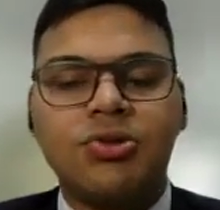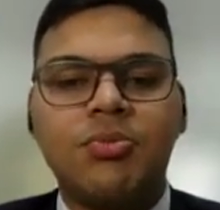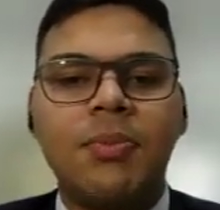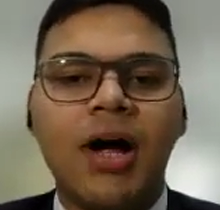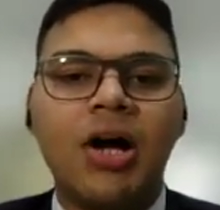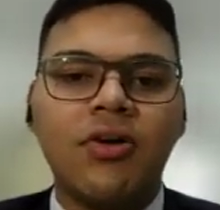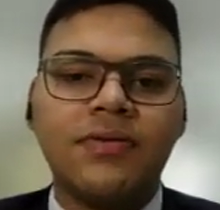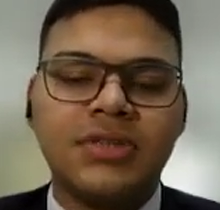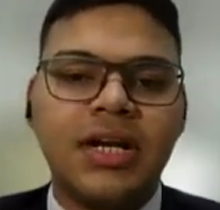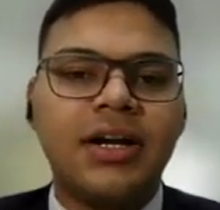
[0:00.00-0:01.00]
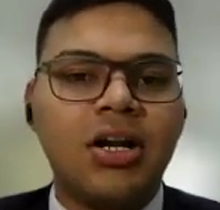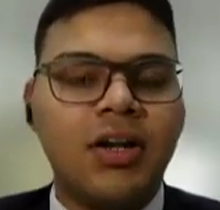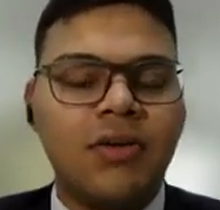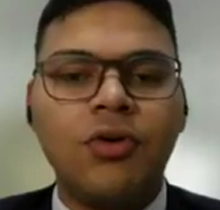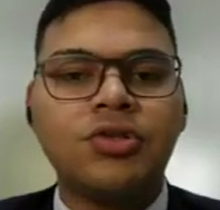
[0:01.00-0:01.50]
it should be part of
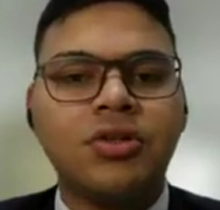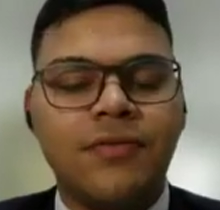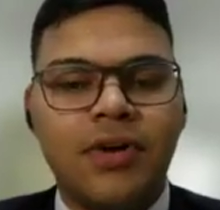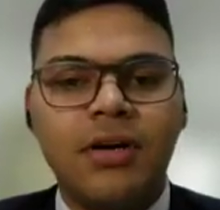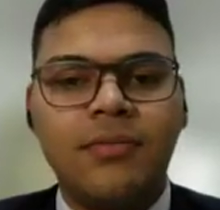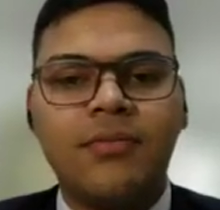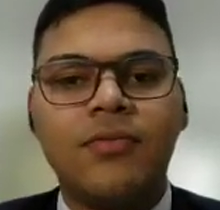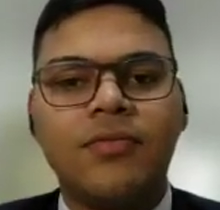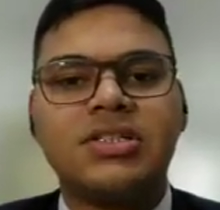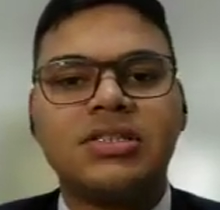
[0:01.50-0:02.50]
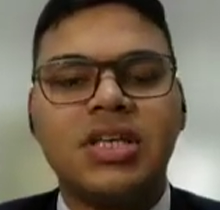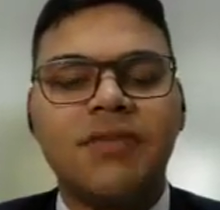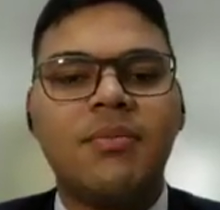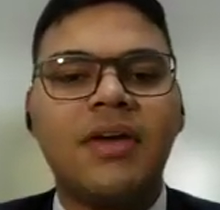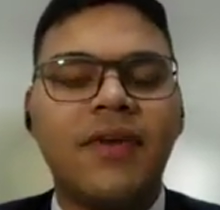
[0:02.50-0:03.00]
central devolution fund, which
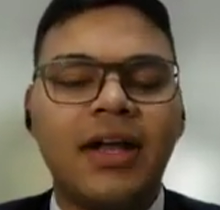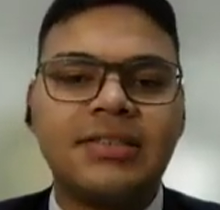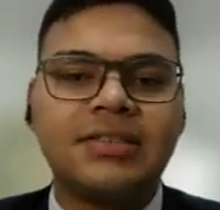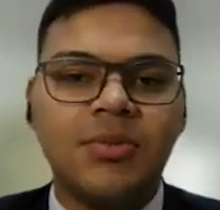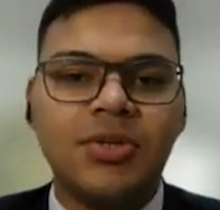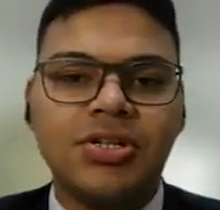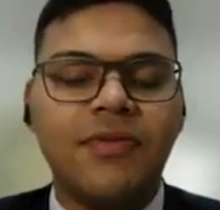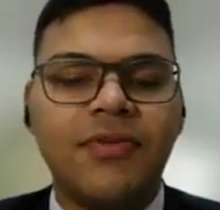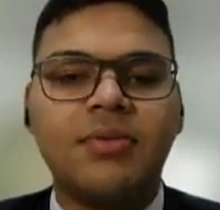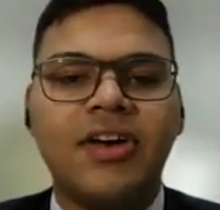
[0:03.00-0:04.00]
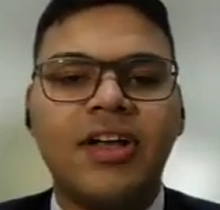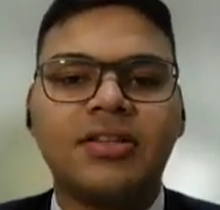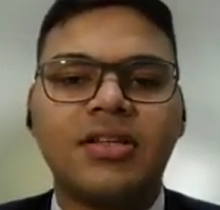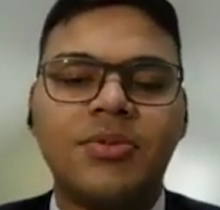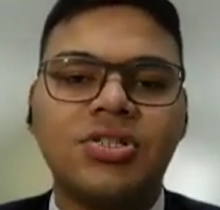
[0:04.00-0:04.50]
is given by finance commission, 15
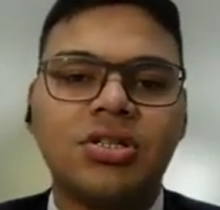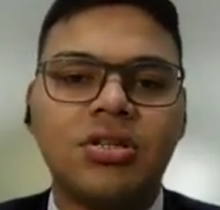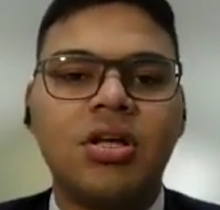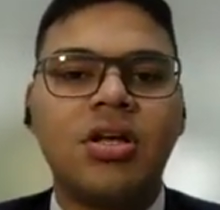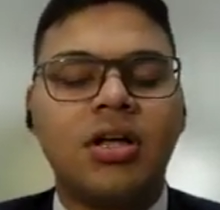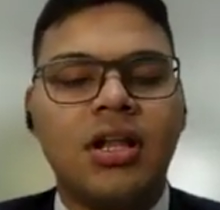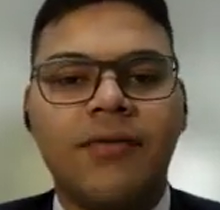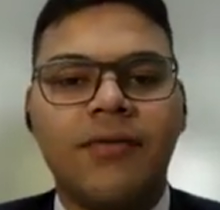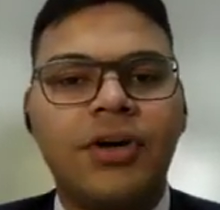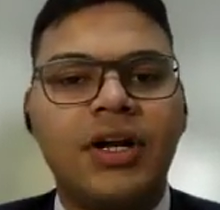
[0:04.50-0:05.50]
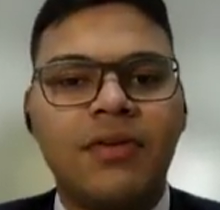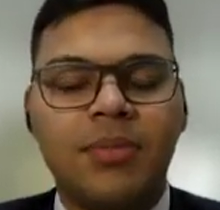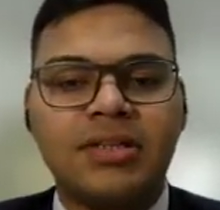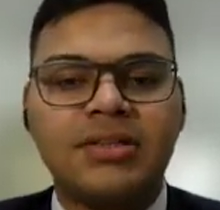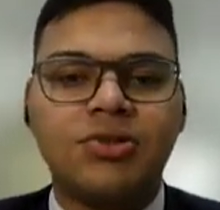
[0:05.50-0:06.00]
finance commission, like
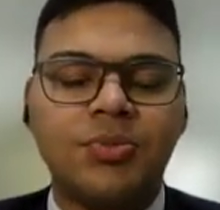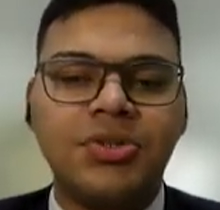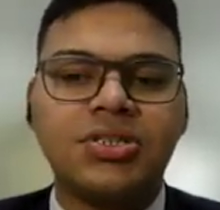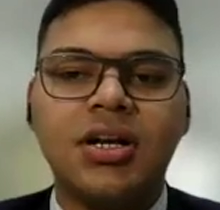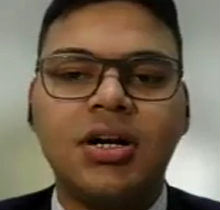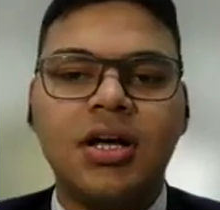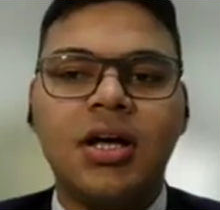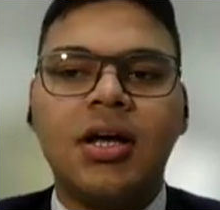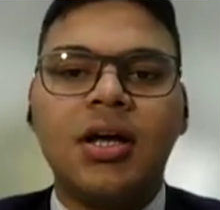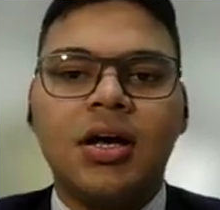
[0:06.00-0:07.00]
41% should be shared.